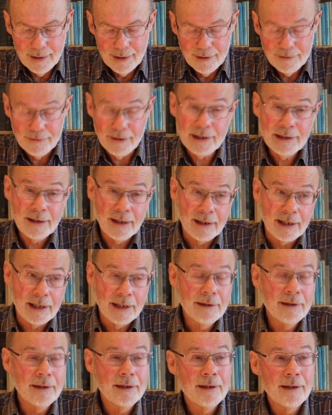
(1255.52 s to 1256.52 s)

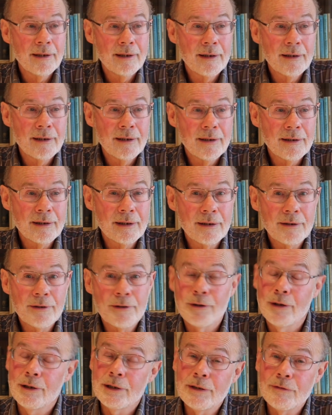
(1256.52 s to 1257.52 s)
Finally,
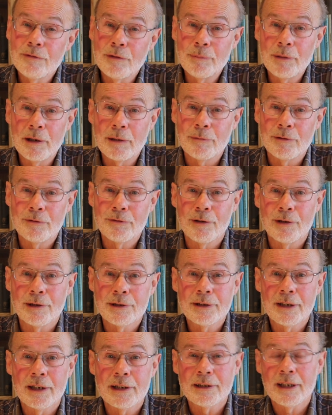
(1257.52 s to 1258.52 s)
thawing of the
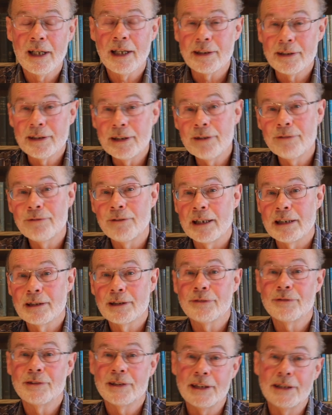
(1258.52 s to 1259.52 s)
permafrost has had the effect
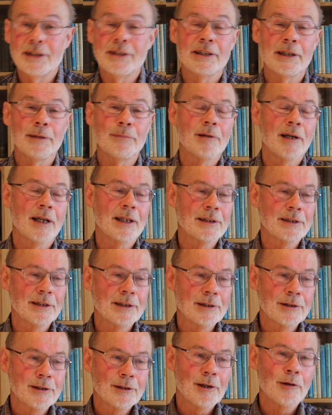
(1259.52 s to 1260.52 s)
of
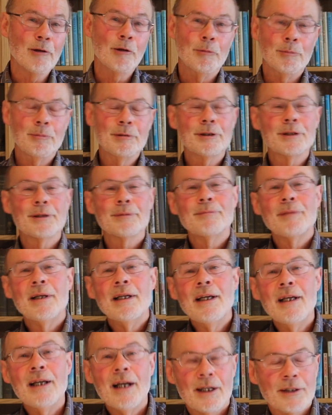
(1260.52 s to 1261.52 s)
destabilising slopes,
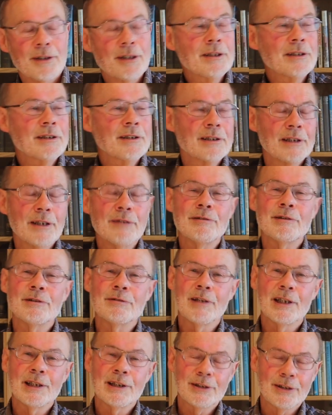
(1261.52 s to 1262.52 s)
and this has given
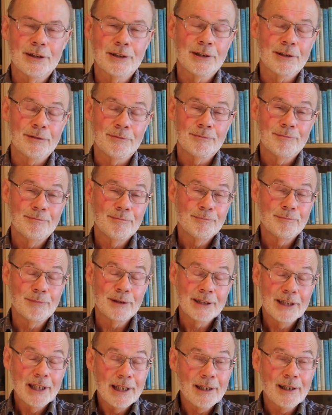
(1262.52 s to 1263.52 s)
rise to some
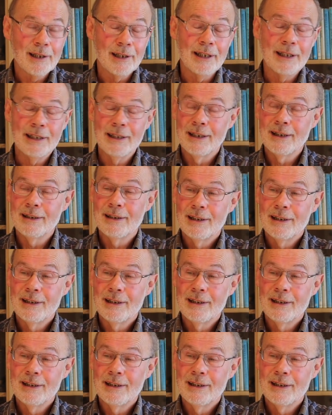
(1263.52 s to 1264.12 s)
particularly